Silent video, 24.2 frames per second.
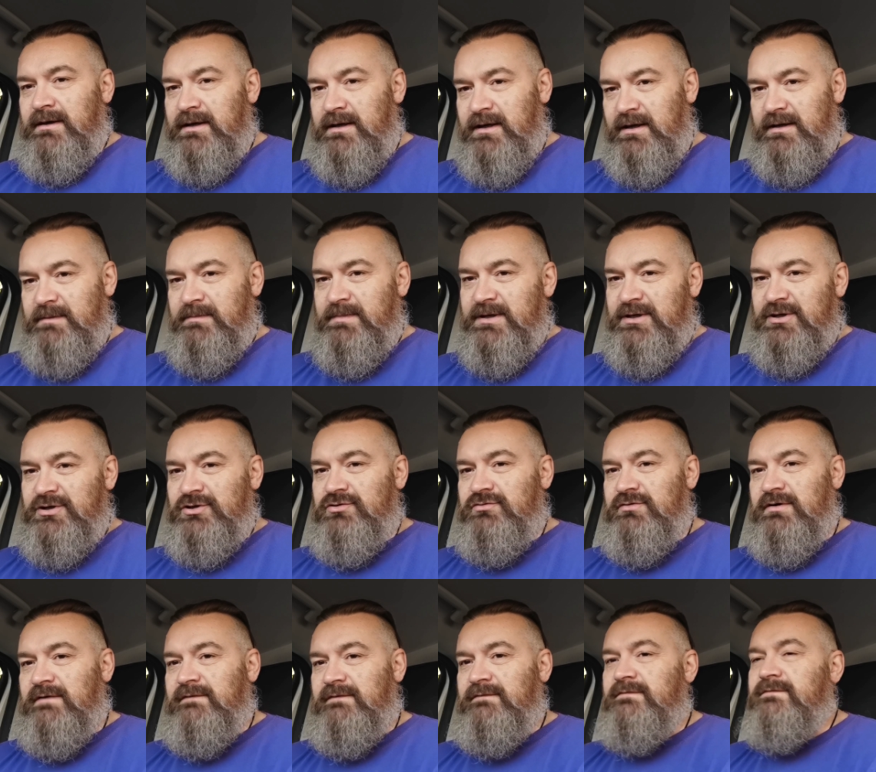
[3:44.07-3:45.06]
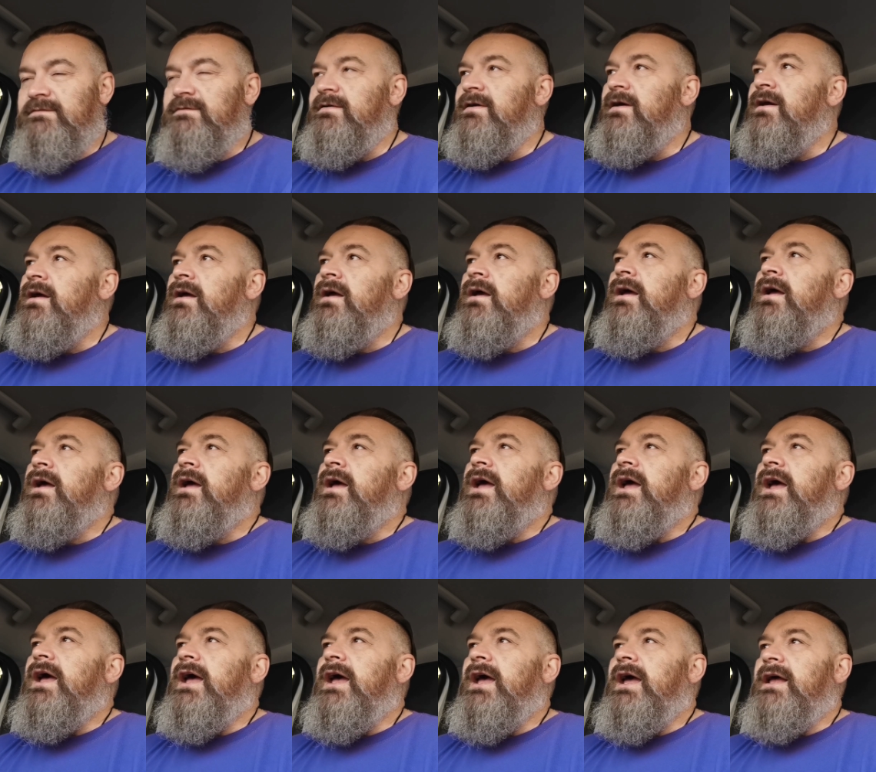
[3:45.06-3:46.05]
gain a bit of strength,
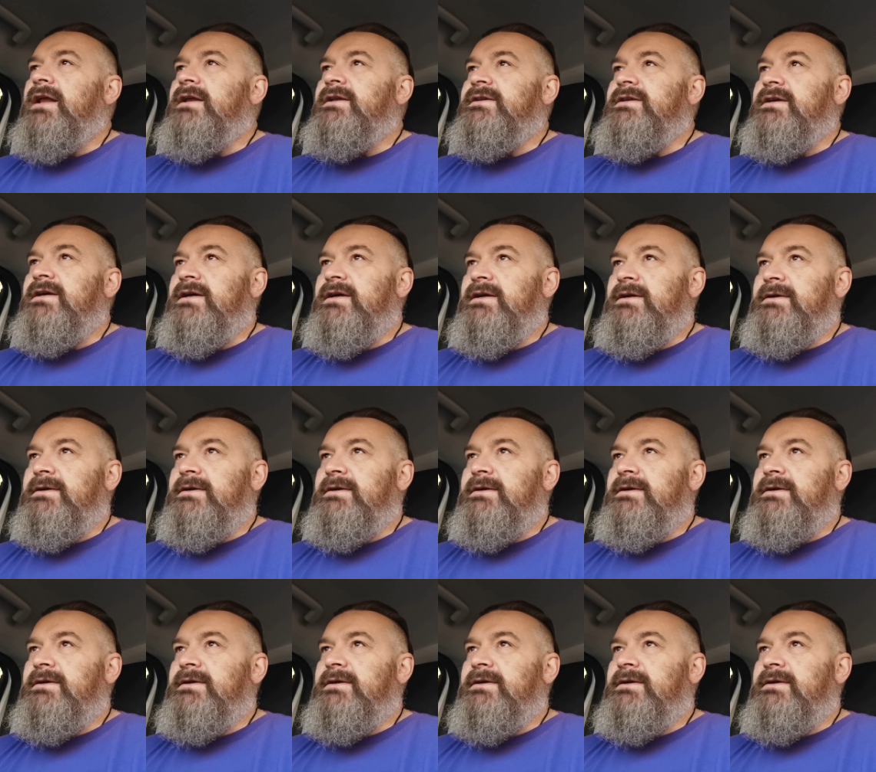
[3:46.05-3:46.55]
and